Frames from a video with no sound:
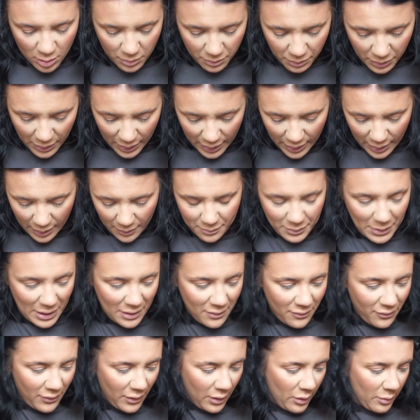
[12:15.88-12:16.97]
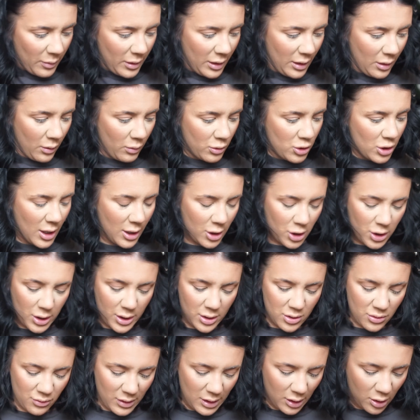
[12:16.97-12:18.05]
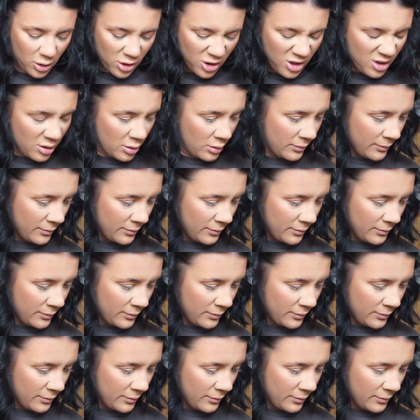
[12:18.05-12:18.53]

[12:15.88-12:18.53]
by Benefit at the minute, which actually is really good.